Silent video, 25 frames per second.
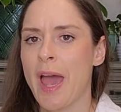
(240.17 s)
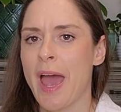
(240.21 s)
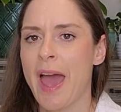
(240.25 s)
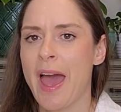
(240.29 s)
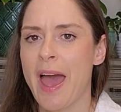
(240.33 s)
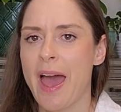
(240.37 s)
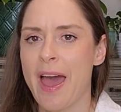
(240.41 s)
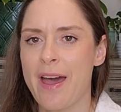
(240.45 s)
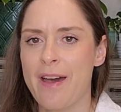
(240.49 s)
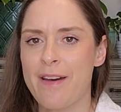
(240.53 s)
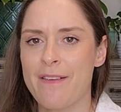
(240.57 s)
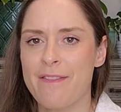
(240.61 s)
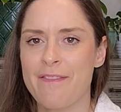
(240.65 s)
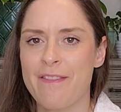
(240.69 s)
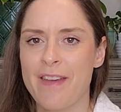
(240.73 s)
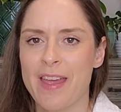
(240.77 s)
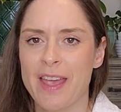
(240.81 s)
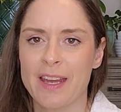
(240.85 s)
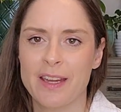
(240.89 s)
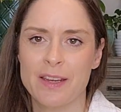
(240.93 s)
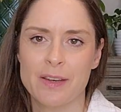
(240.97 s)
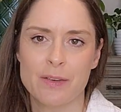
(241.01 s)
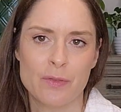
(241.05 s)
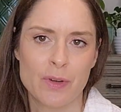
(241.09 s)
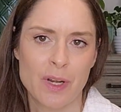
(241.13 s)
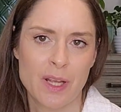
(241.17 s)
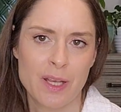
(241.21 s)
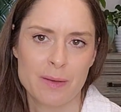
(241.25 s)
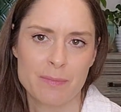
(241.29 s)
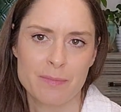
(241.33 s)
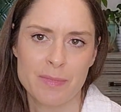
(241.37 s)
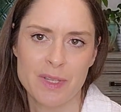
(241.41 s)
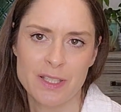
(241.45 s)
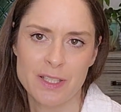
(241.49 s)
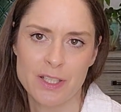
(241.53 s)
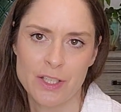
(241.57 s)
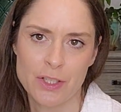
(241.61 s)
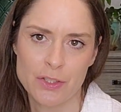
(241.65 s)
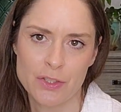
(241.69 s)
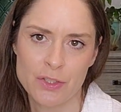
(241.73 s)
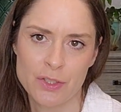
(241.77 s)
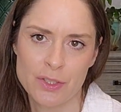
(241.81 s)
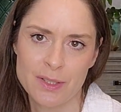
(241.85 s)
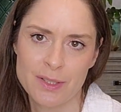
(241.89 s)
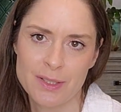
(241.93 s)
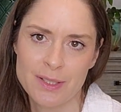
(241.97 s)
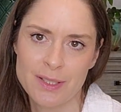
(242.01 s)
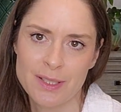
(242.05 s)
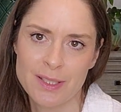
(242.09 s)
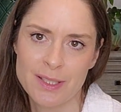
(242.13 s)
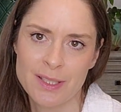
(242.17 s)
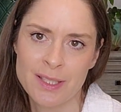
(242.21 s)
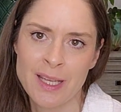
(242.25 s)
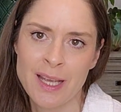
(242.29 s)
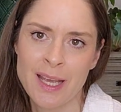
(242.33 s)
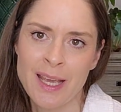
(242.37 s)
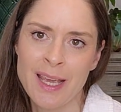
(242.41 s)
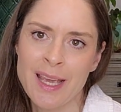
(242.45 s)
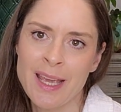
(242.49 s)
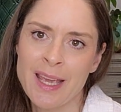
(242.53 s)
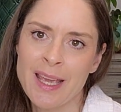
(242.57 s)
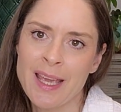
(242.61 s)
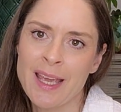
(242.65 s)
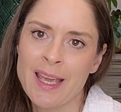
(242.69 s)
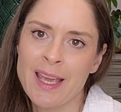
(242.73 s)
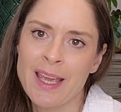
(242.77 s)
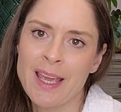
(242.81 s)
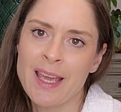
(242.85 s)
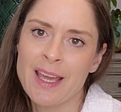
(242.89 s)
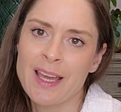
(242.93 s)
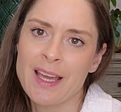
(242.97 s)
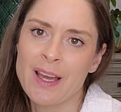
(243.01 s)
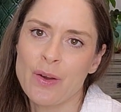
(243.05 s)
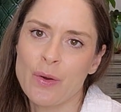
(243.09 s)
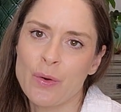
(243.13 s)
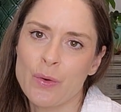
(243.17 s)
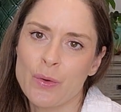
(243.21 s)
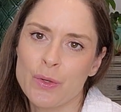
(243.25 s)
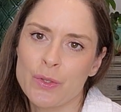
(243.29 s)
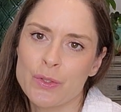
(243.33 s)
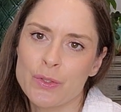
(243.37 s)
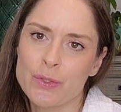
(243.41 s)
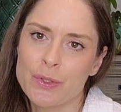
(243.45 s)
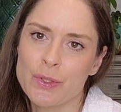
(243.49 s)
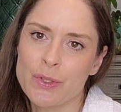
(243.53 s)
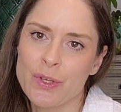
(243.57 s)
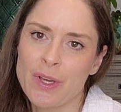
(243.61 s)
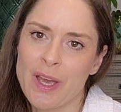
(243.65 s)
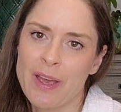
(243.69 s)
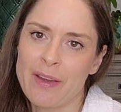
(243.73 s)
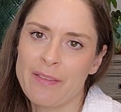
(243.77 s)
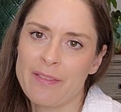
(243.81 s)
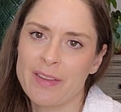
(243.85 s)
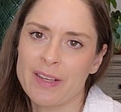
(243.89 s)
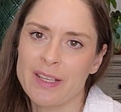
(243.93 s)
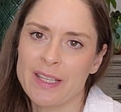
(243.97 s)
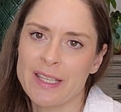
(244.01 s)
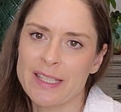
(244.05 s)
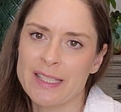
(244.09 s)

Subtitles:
have any recommendations, or do you have any